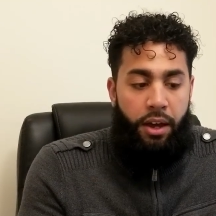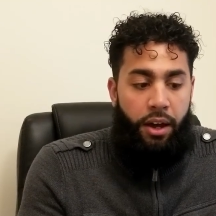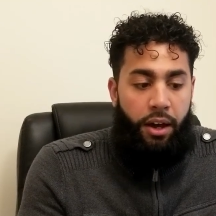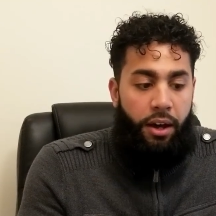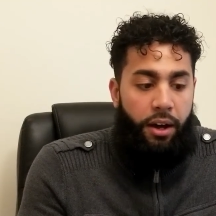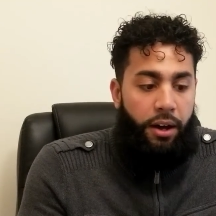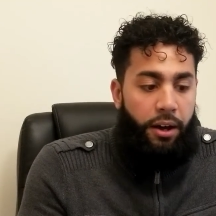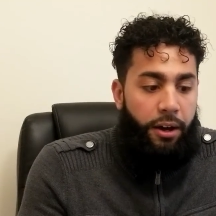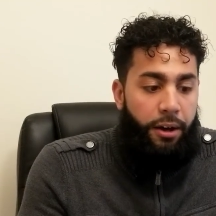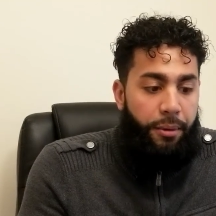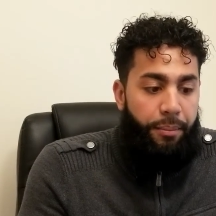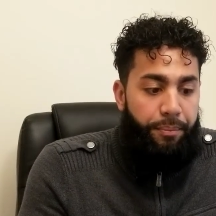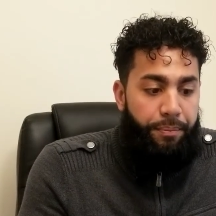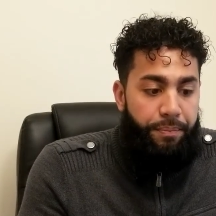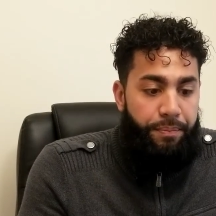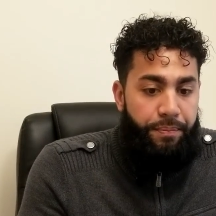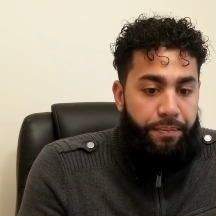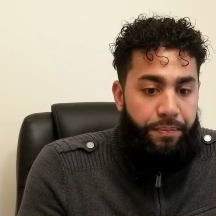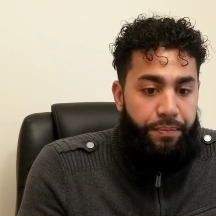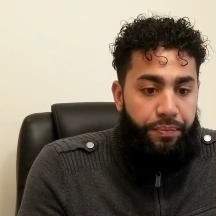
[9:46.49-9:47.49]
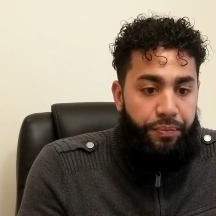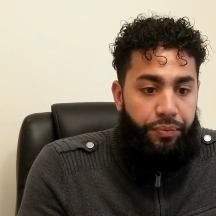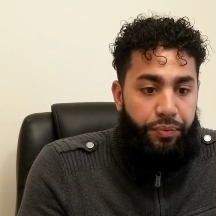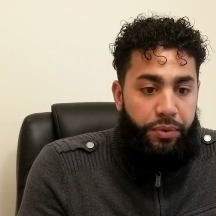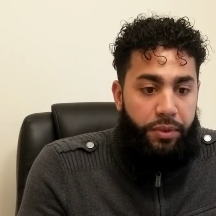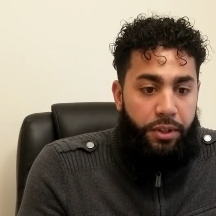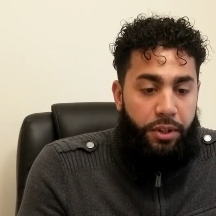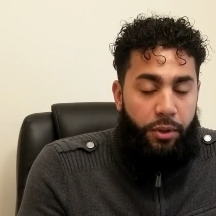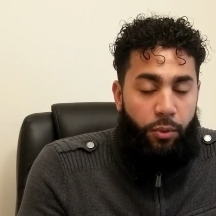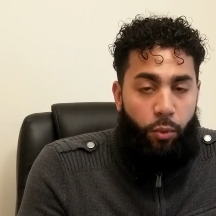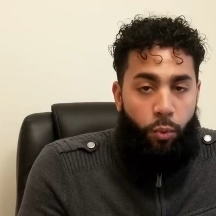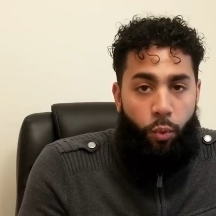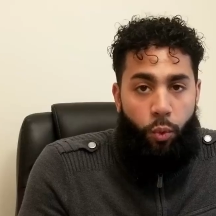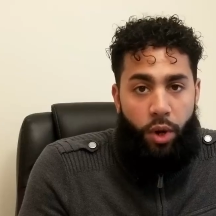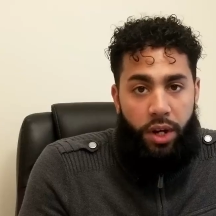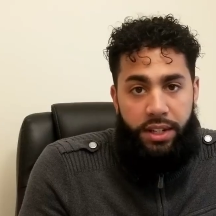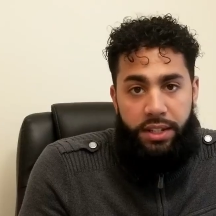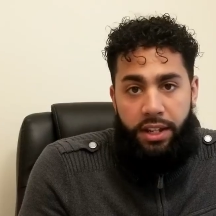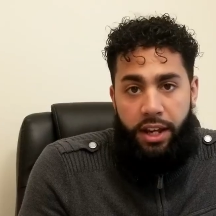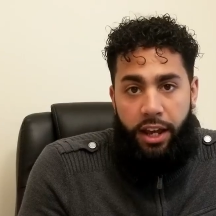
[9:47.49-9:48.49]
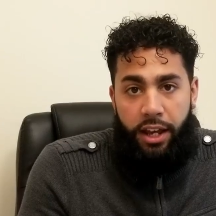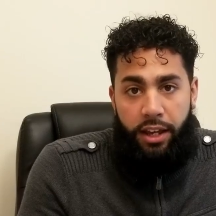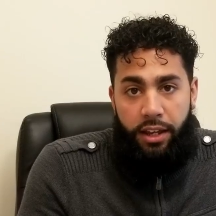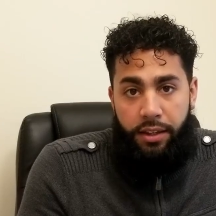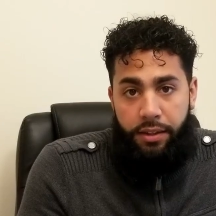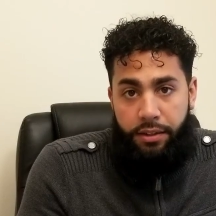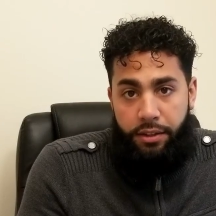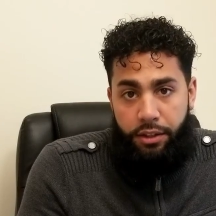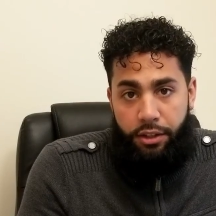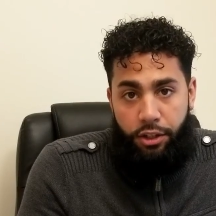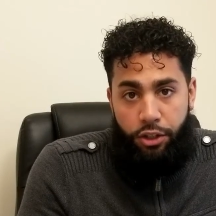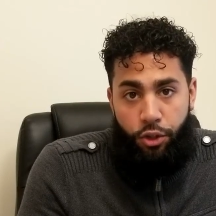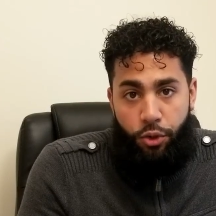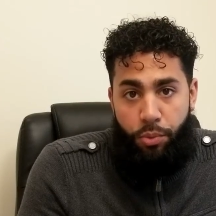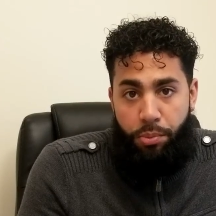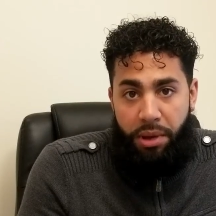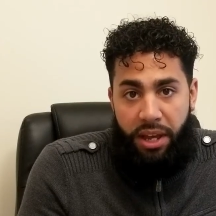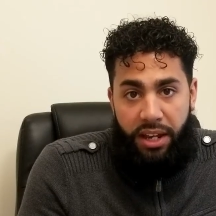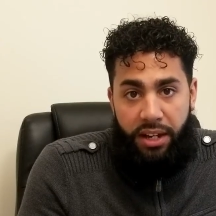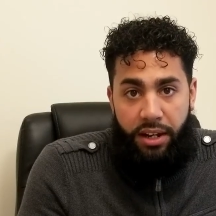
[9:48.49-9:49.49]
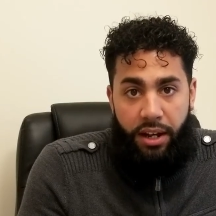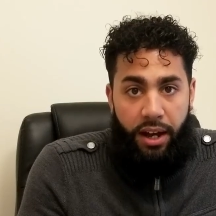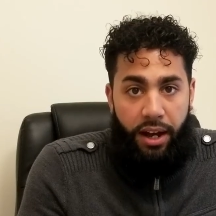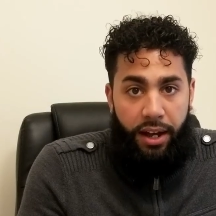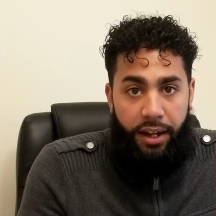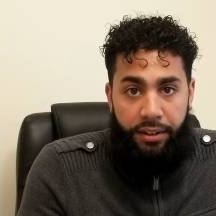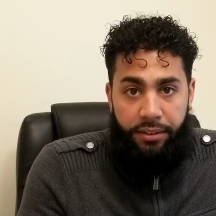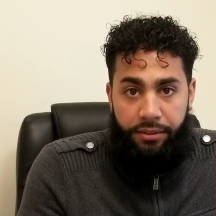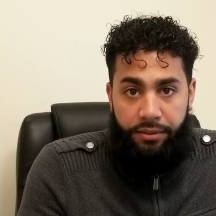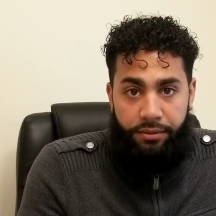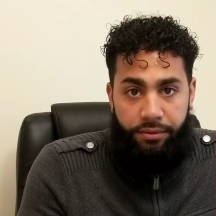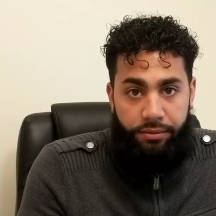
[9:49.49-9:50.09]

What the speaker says: one day you may not